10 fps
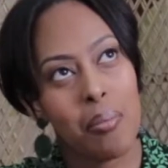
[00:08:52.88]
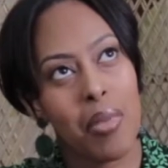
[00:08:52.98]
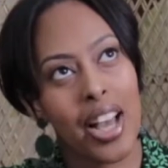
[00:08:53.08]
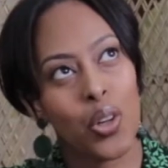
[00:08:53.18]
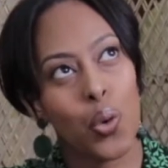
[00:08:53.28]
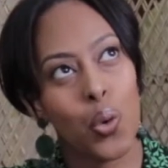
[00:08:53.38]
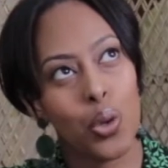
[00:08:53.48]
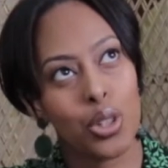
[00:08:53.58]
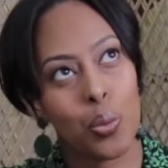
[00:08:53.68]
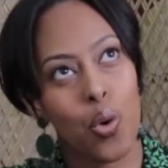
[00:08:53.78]
My
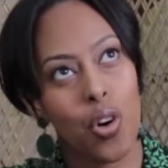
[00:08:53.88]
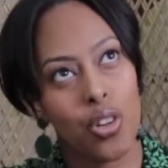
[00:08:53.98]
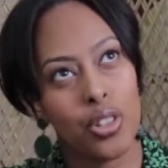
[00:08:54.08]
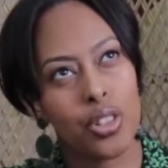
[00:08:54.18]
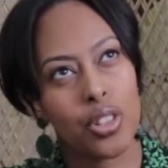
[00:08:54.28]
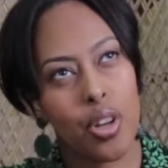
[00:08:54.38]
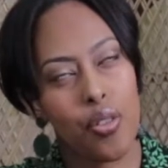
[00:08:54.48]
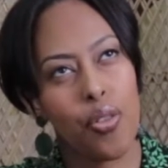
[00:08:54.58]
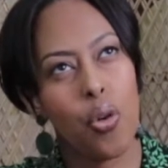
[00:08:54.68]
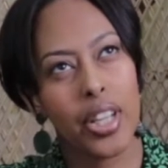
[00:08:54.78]
course was
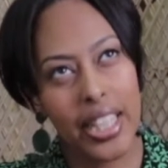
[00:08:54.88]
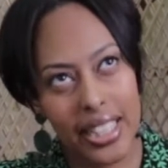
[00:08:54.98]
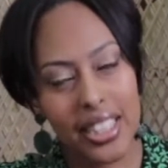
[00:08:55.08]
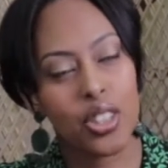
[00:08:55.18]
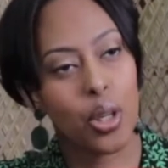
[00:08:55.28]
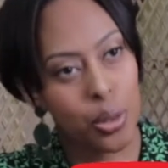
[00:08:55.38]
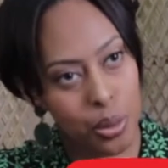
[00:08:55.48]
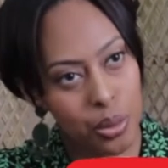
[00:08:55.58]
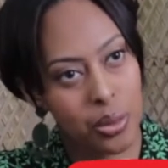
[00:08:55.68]
4 years in total.